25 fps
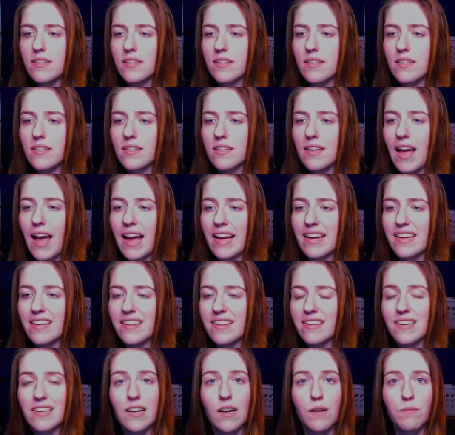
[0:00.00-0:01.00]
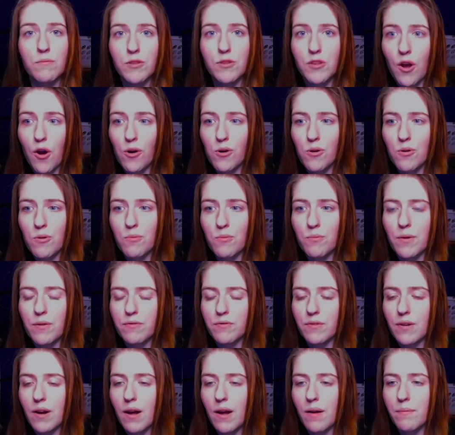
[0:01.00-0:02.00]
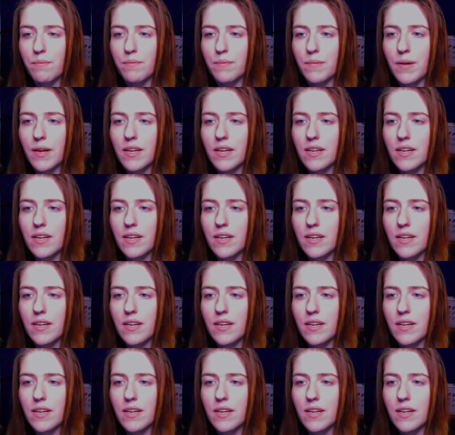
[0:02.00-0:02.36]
Agatha comes home from